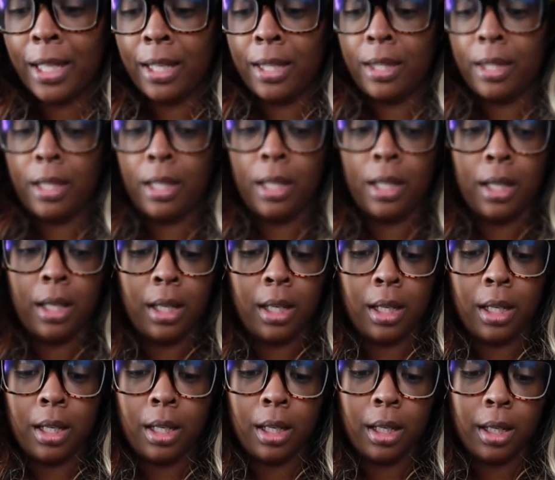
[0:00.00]
And
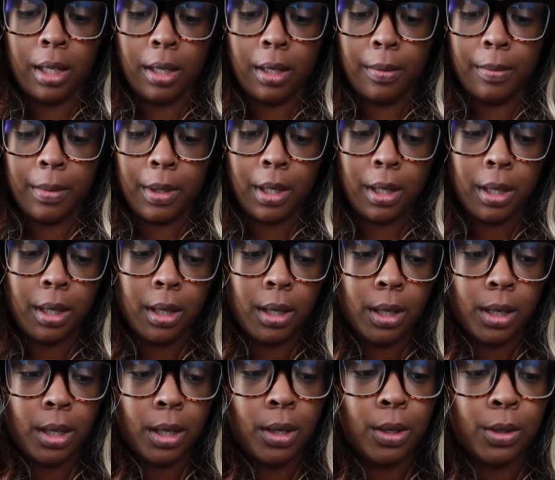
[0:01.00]
then, um,
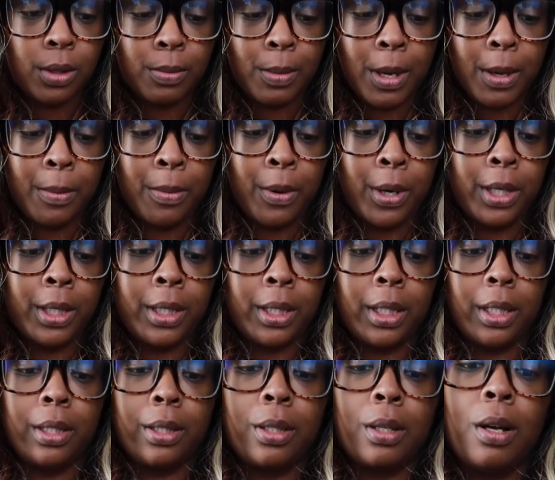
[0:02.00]
Here's my
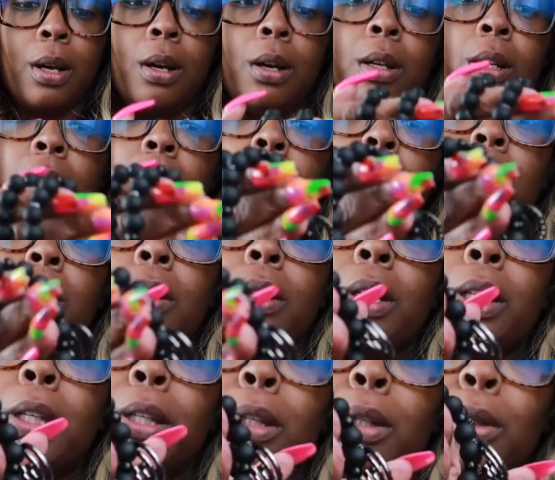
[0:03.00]
bracelets. Oh, those
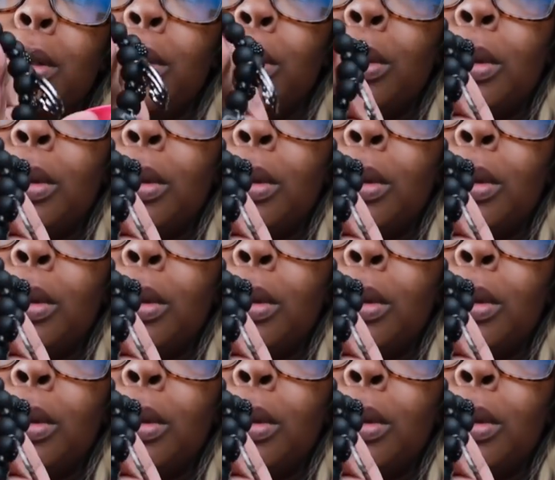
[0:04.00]
are cute.